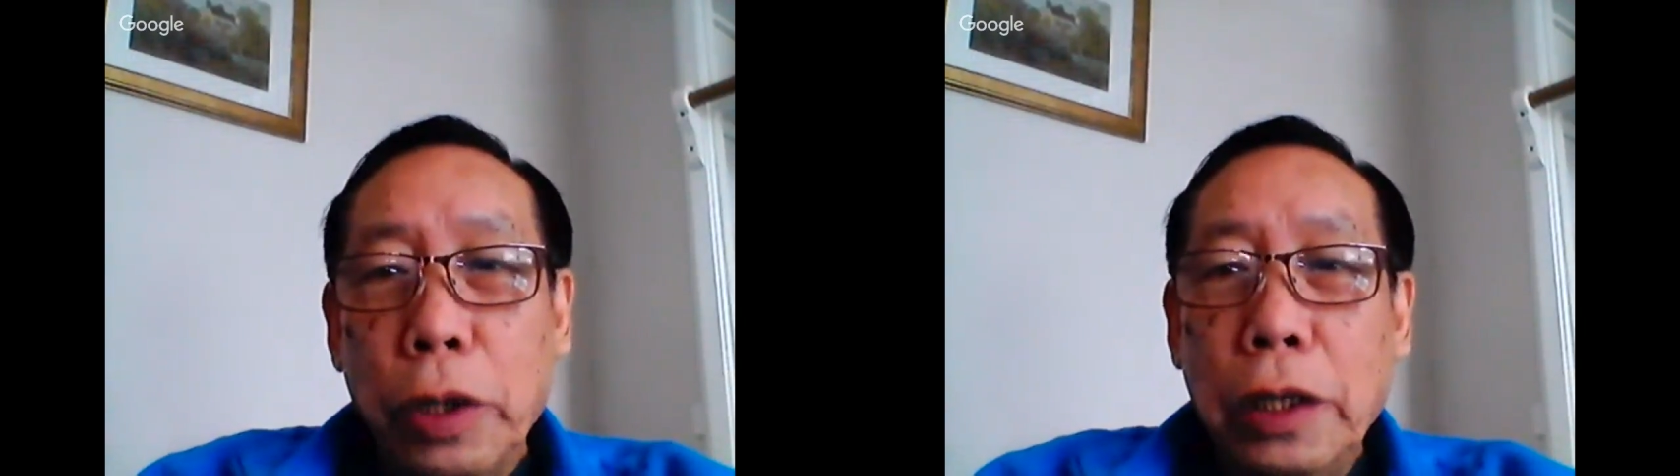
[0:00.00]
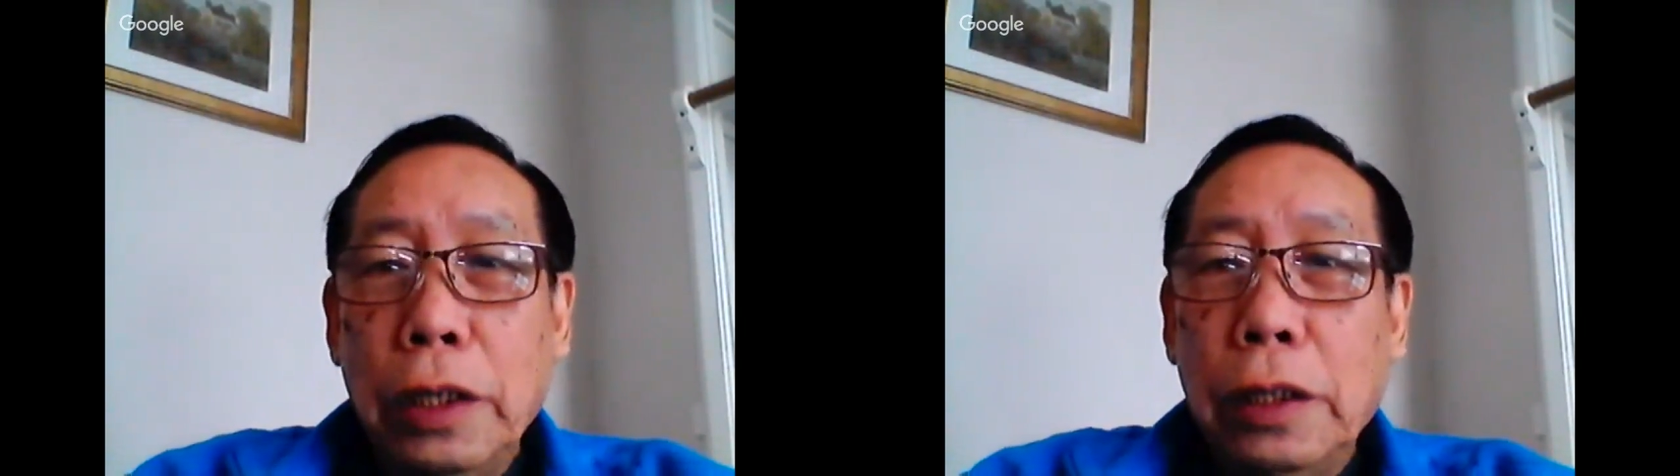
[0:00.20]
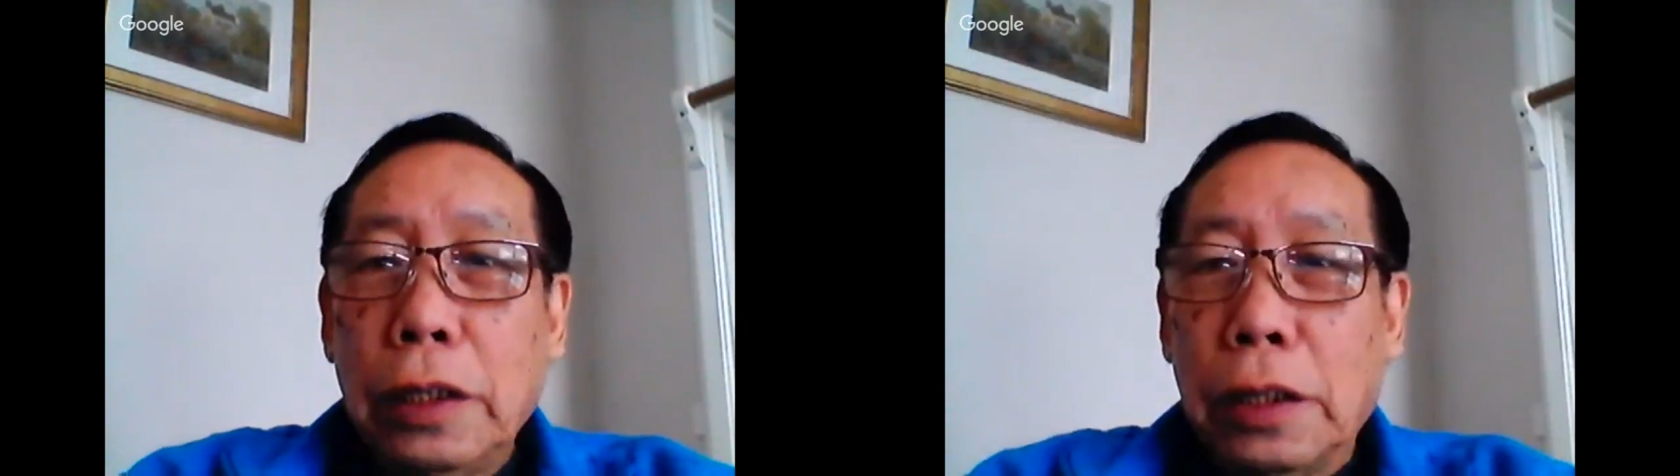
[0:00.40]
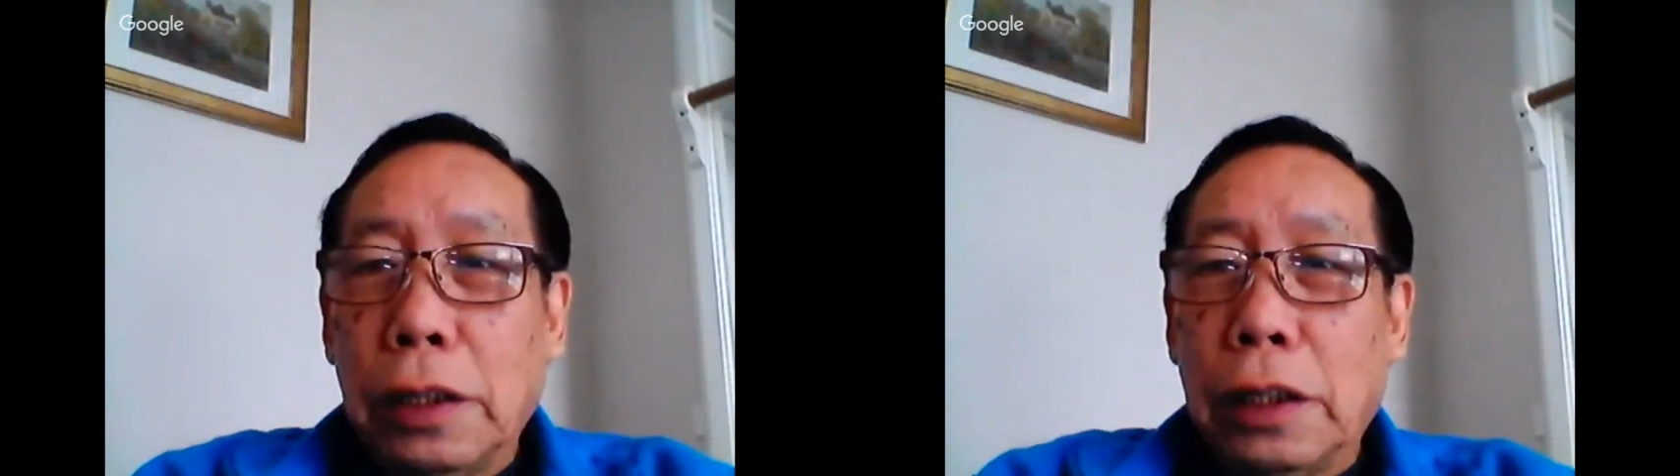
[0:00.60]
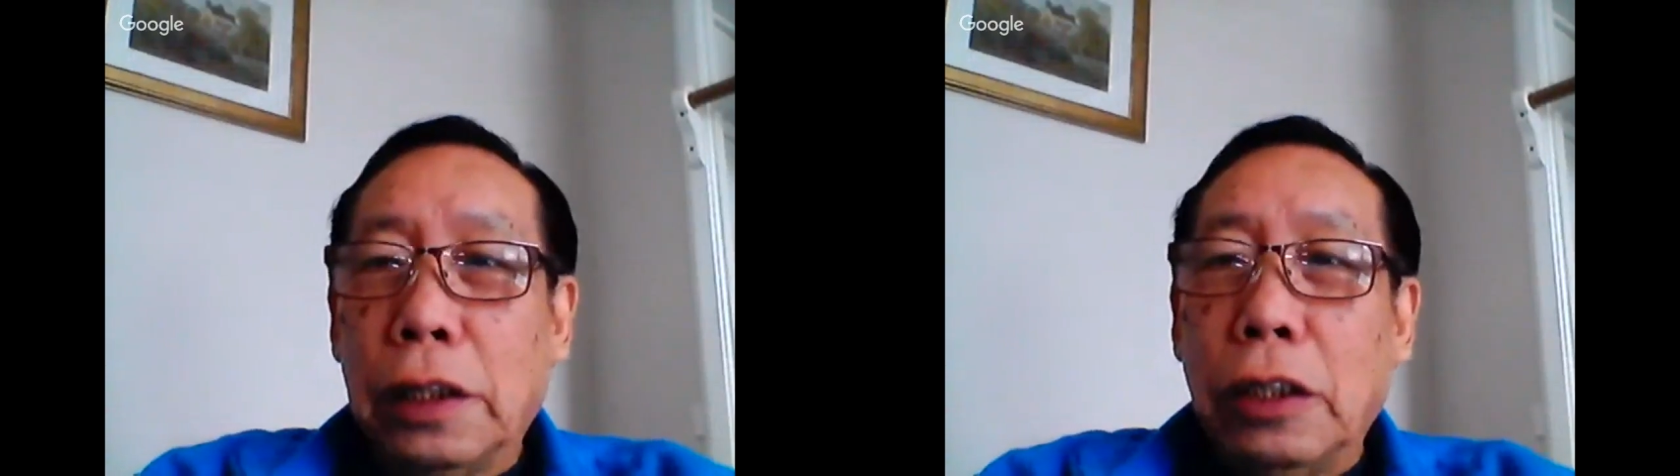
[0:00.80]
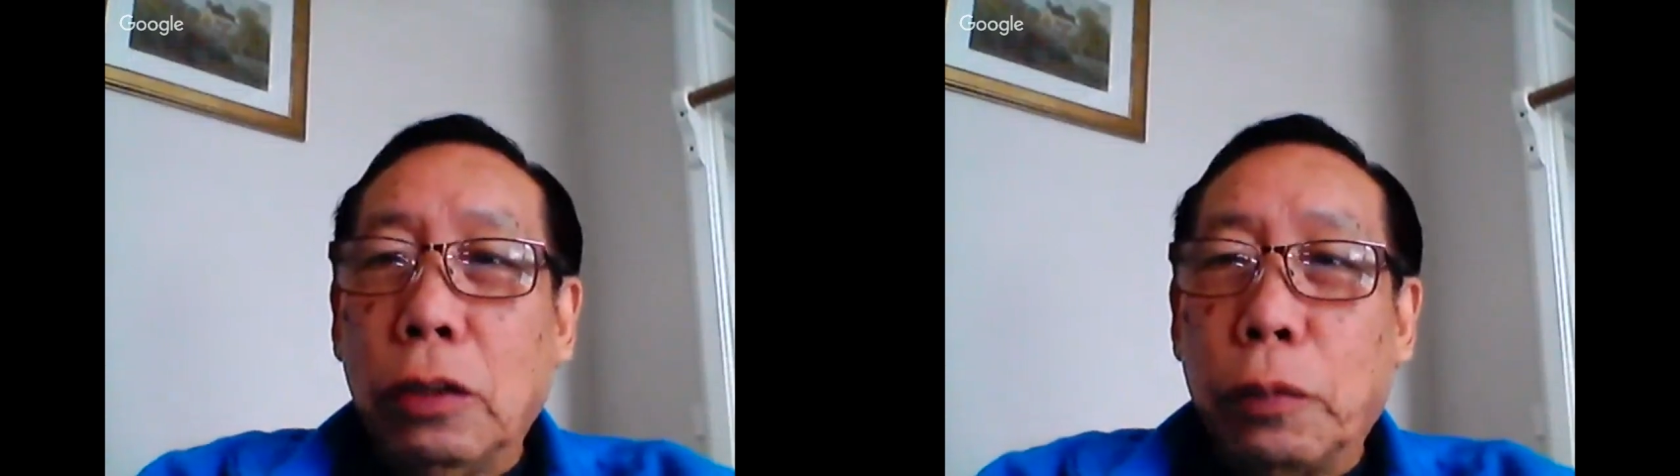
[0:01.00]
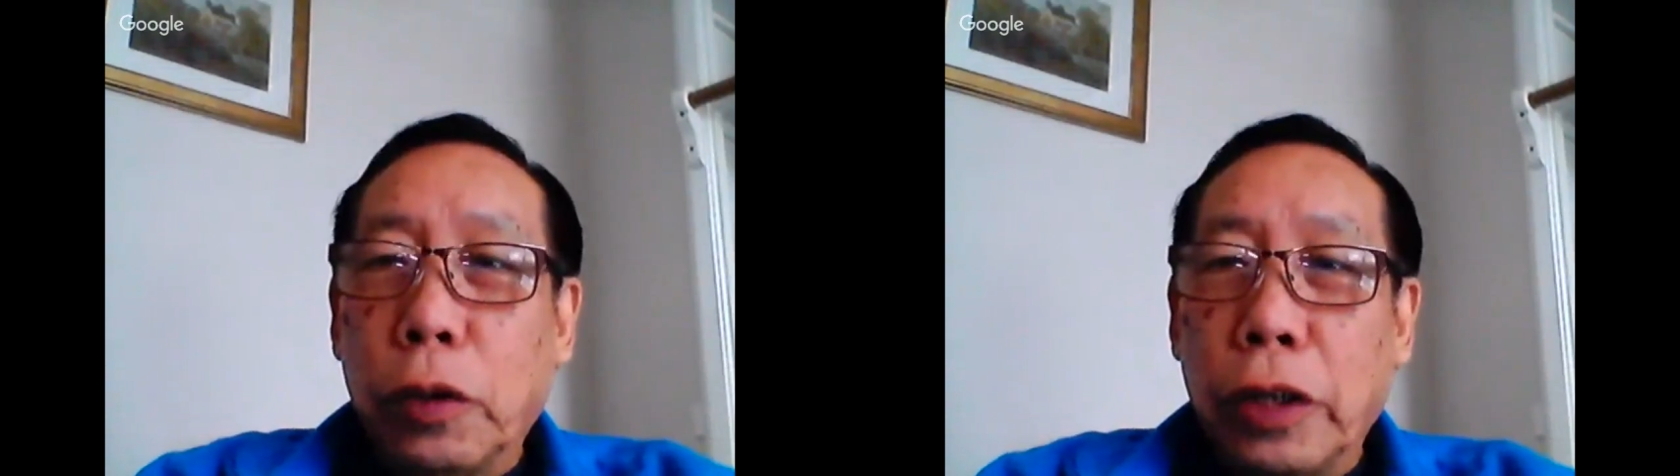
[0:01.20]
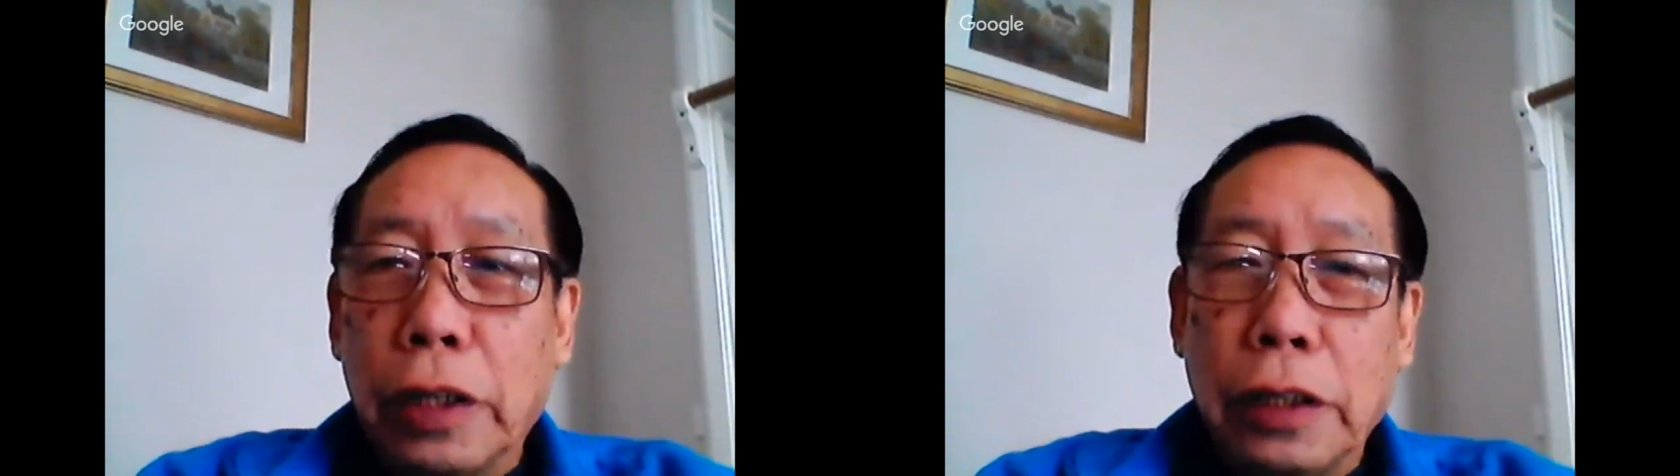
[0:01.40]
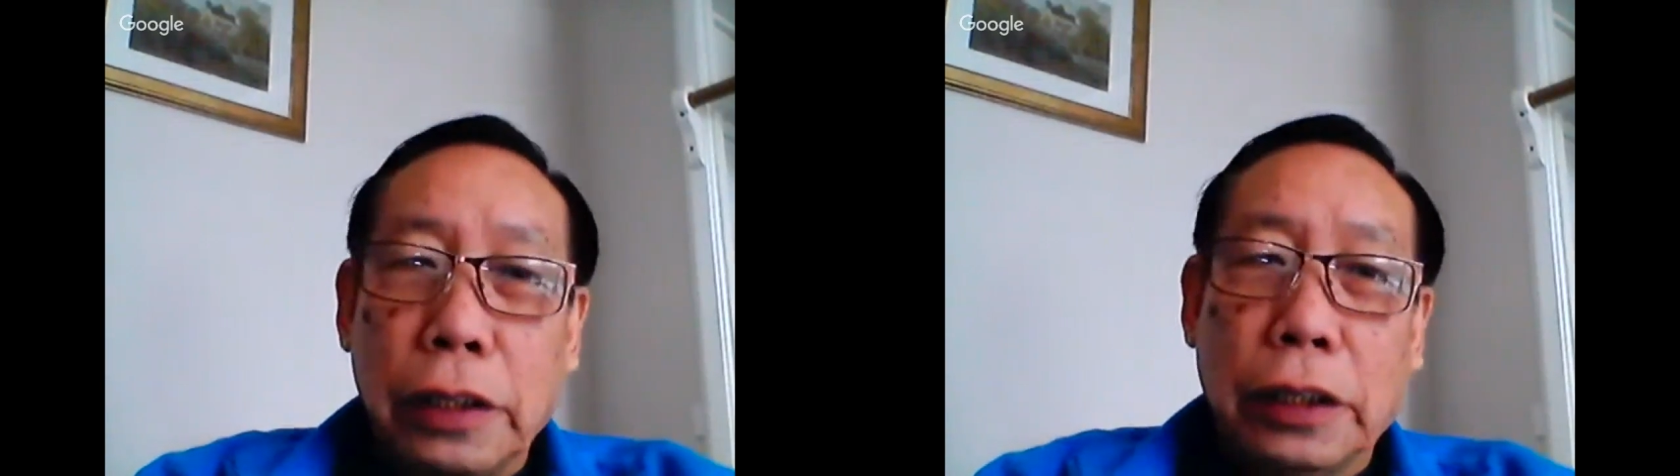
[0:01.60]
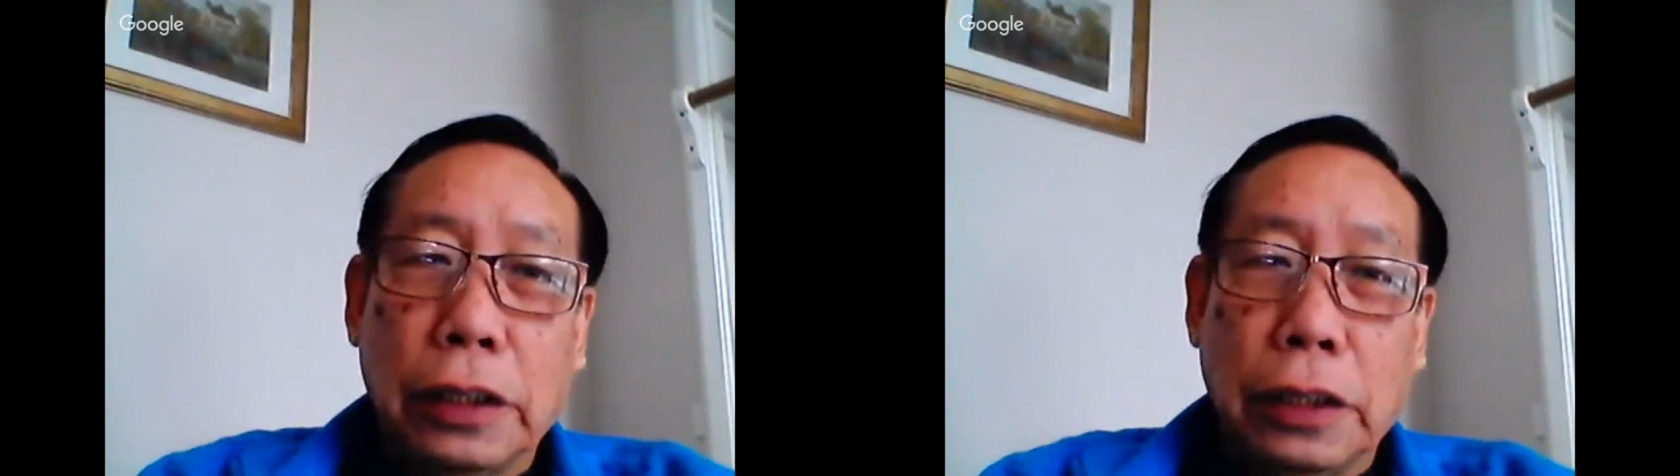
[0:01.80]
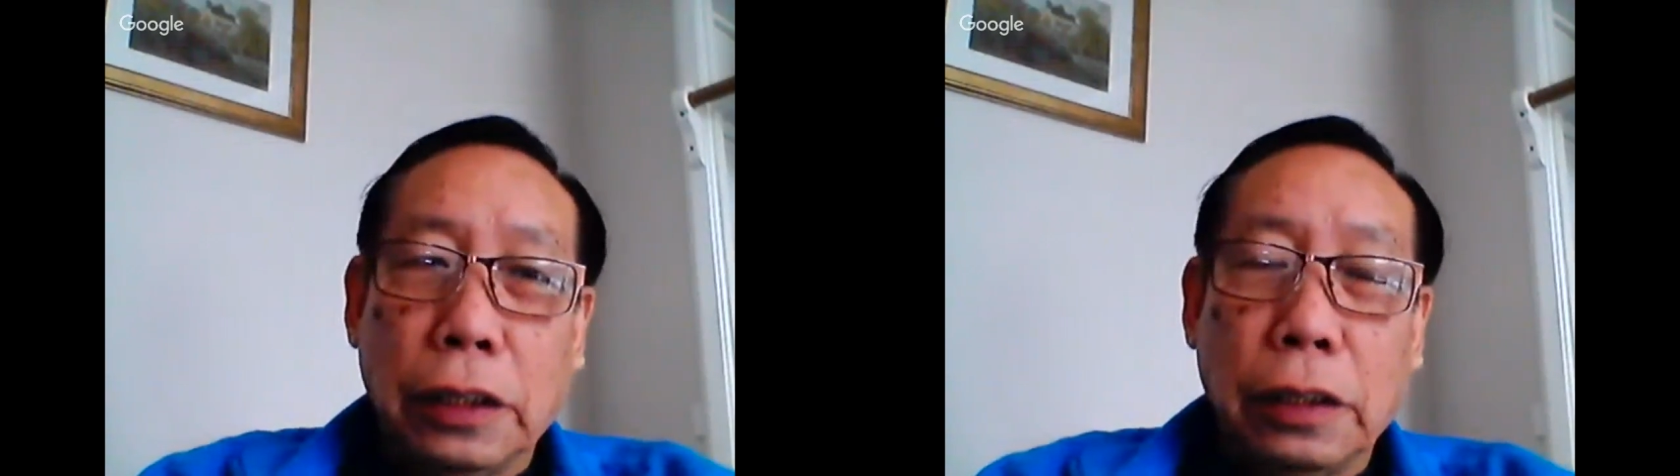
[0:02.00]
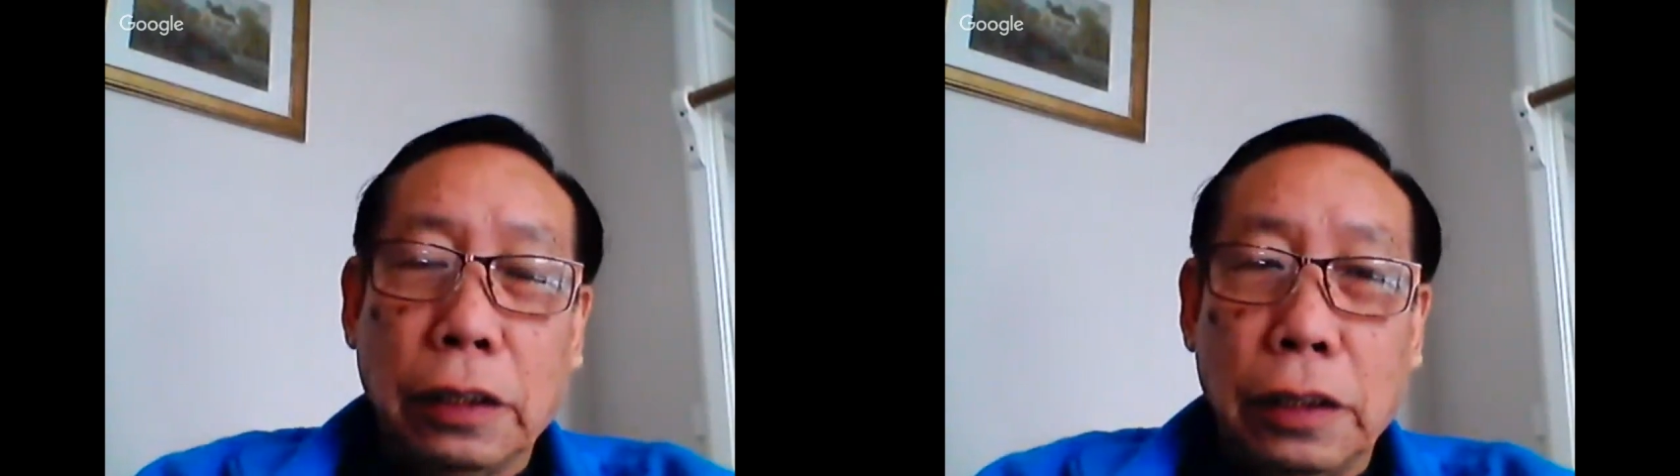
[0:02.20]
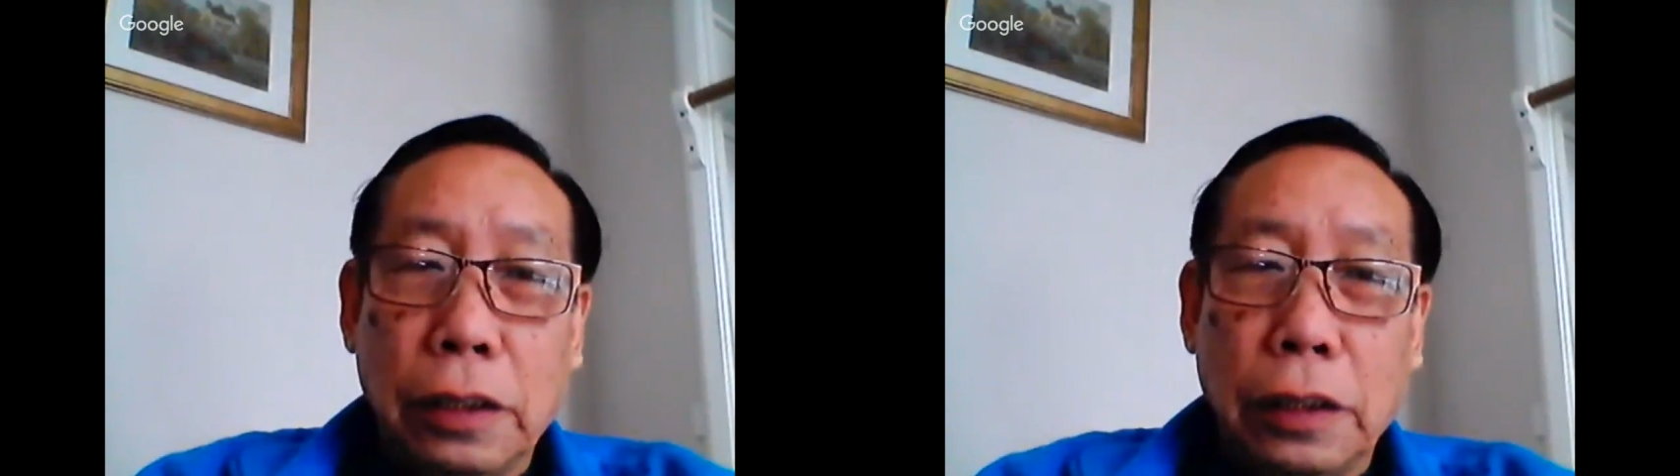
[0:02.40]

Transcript: when a new product is